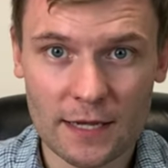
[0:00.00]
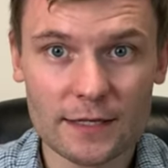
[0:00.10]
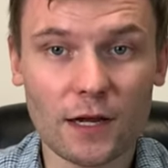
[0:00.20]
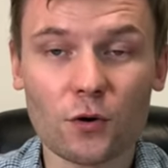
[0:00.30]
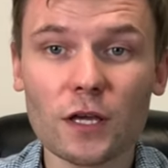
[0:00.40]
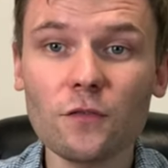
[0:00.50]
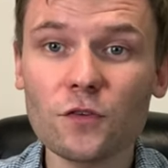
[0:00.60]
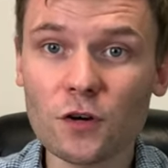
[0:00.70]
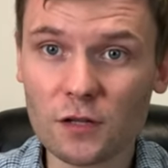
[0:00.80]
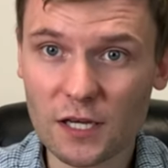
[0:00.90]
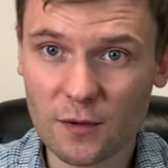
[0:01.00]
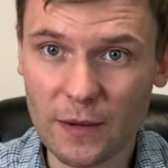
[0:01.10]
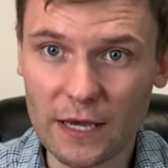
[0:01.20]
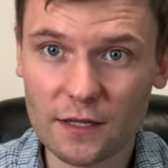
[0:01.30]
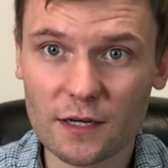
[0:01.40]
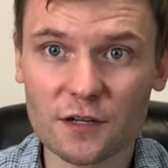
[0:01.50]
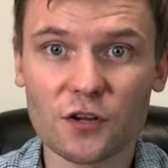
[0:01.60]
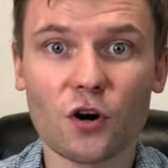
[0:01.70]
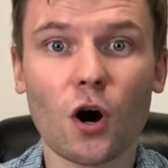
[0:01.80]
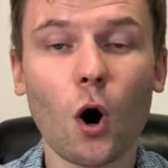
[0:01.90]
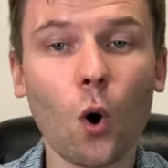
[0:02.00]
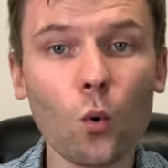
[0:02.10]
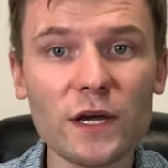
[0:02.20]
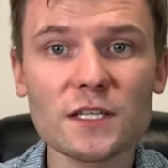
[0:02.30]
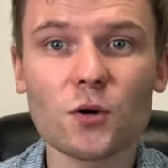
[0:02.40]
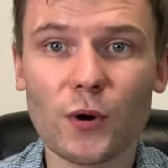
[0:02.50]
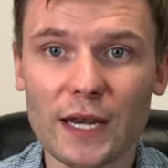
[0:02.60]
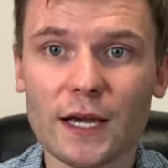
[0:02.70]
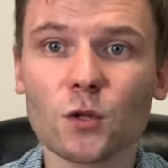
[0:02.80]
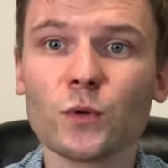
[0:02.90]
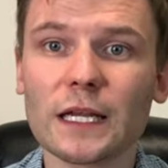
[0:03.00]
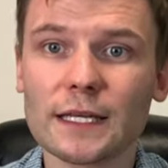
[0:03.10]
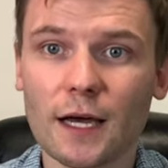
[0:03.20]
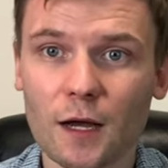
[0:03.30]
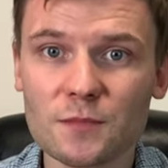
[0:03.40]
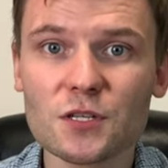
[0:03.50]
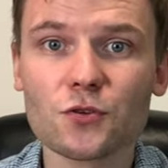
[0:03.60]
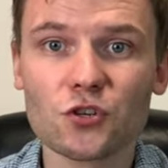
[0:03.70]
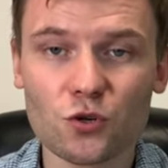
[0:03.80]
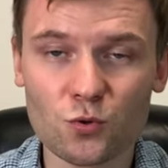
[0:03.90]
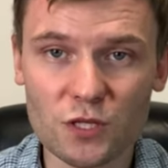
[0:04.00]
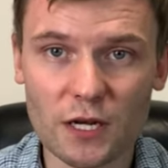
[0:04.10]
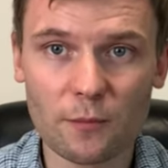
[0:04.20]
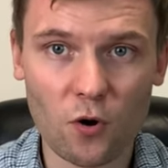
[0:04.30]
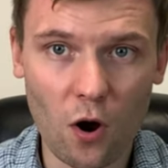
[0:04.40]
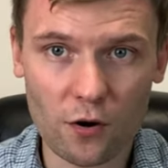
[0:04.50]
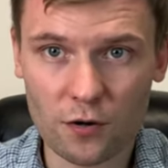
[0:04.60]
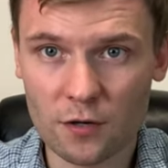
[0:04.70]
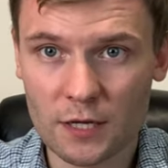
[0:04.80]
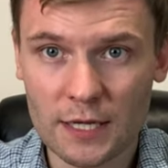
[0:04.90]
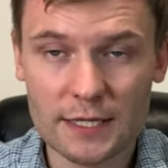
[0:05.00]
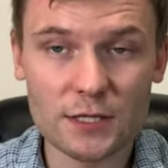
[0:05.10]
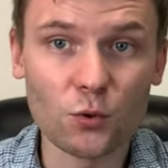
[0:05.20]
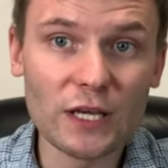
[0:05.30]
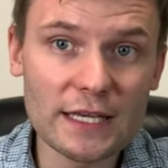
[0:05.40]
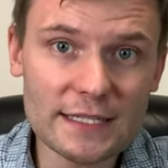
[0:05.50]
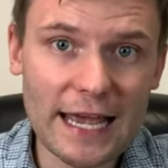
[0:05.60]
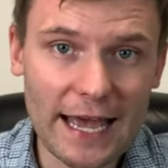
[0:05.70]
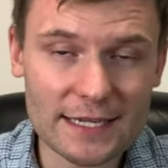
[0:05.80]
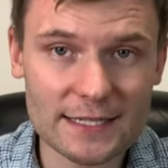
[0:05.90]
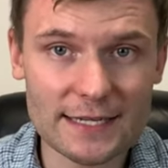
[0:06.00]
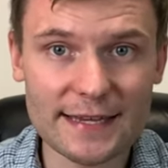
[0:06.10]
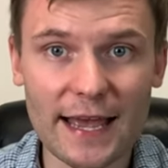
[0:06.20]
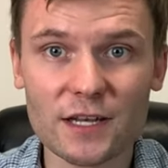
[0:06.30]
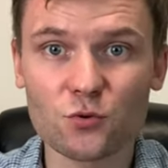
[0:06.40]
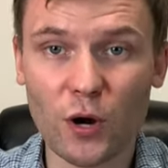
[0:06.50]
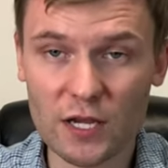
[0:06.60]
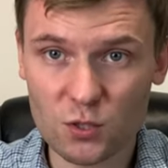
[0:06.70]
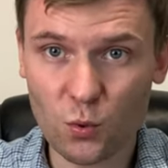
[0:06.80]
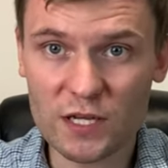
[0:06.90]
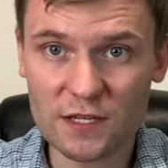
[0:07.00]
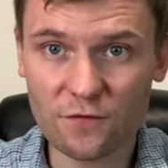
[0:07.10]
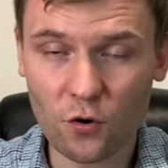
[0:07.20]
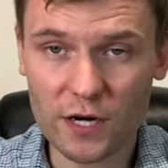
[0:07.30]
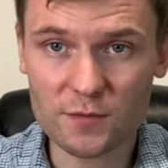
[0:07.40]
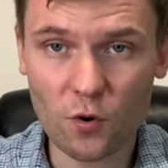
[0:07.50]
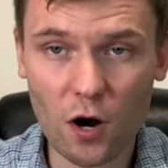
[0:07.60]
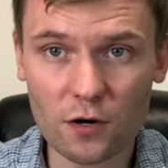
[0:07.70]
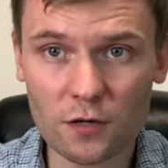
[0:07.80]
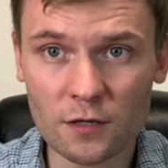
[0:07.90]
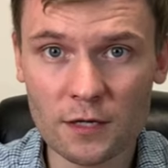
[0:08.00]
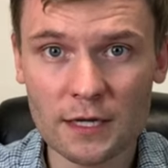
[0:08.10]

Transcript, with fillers: Now, if you're like me, then you're always critical when it comes to choosing a broker. So is Exness a trustworthy forex broker?